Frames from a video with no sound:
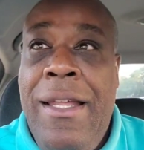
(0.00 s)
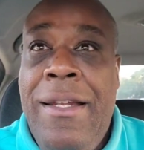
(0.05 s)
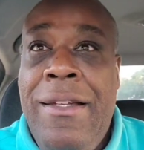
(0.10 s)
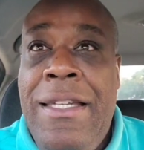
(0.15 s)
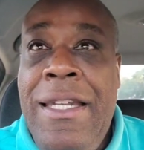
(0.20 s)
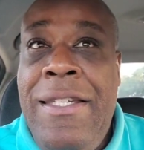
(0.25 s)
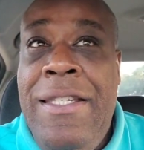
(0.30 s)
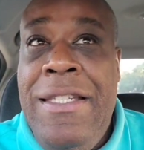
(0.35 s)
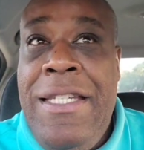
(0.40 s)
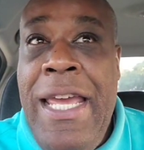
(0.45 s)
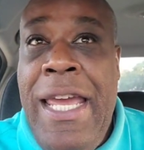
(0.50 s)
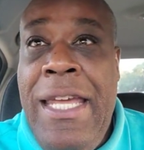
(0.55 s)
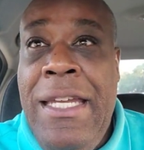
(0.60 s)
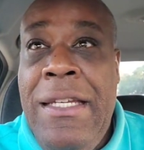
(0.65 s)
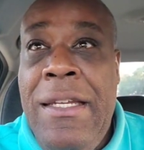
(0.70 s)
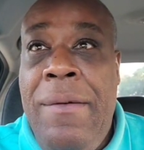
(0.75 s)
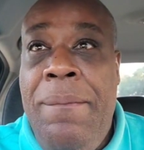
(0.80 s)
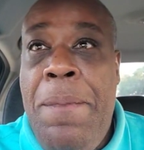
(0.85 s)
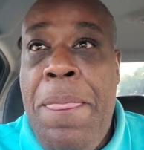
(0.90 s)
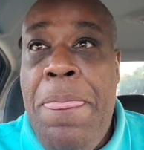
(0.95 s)
The state
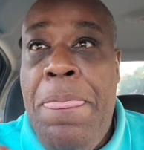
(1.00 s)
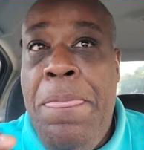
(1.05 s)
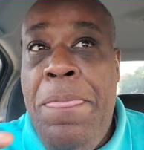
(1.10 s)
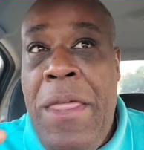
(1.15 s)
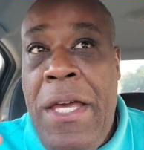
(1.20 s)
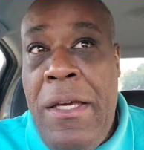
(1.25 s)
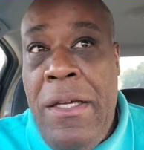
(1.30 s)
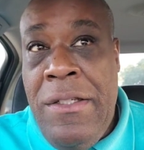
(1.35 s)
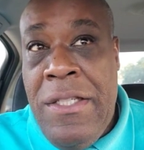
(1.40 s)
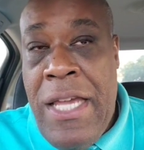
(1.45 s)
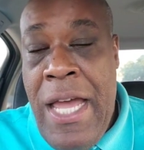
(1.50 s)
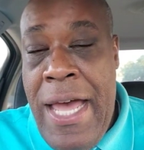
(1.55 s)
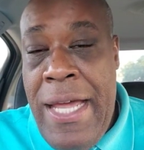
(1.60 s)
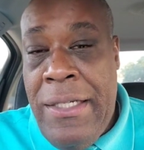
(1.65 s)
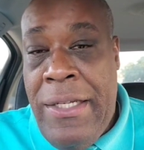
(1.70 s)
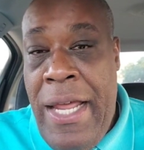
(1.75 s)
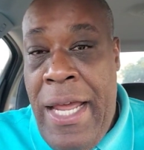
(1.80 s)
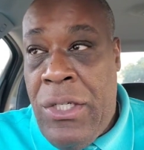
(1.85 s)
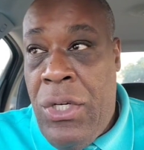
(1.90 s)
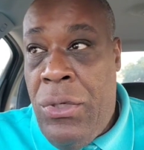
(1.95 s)
does
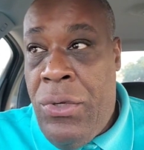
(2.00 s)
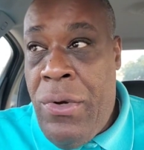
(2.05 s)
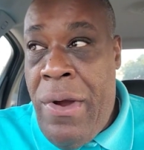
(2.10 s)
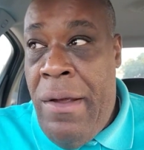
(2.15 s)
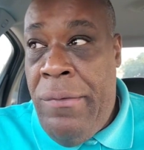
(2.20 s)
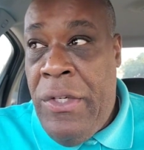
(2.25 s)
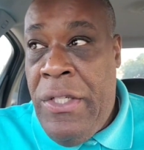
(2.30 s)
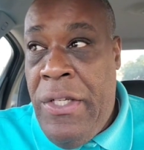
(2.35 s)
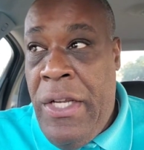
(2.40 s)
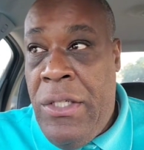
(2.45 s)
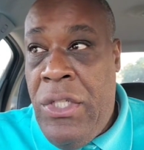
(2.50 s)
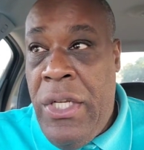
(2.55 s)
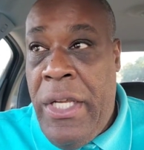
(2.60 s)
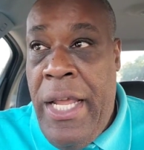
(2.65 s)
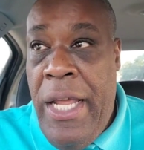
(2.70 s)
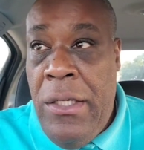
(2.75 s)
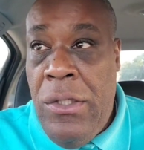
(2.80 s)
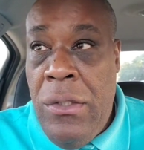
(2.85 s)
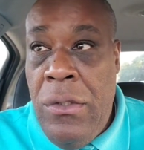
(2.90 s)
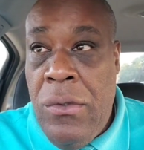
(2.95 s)
contact your driver's
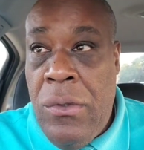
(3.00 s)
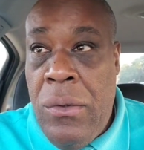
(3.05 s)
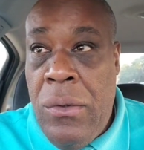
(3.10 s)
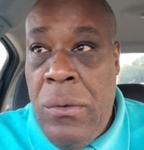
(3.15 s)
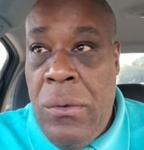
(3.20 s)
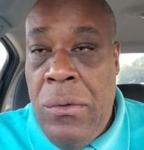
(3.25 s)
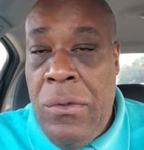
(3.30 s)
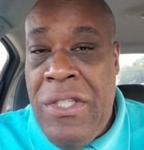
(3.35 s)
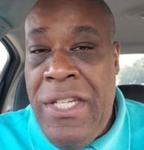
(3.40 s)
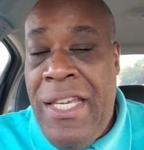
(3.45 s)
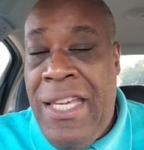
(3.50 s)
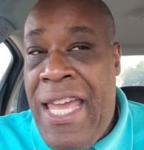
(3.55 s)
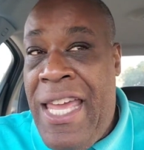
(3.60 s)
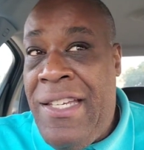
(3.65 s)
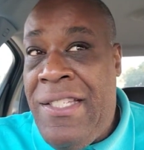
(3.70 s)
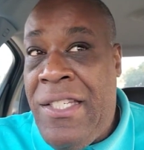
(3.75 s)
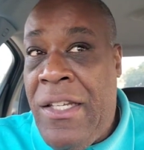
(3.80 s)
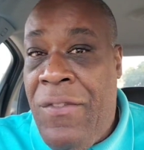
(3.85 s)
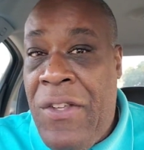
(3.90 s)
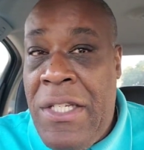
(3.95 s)
education schools in
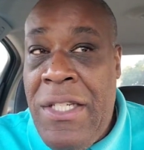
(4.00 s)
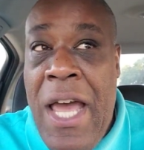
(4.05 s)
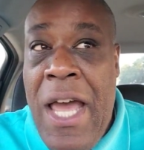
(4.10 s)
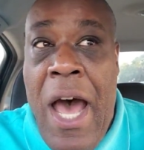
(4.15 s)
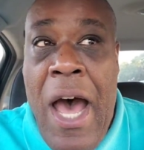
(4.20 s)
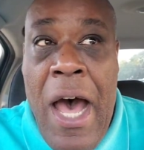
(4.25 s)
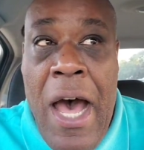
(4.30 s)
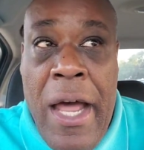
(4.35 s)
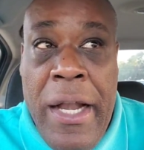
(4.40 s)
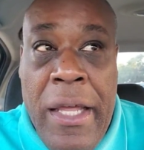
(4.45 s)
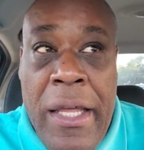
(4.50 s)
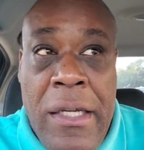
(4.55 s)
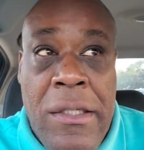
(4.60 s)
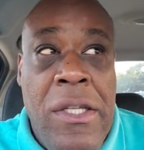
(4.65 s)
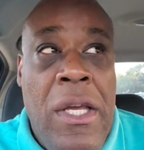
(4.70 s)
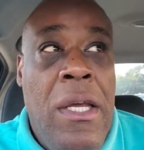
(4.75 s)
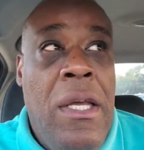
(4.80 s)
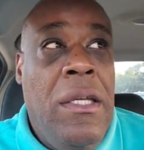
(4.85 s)
case of an audit.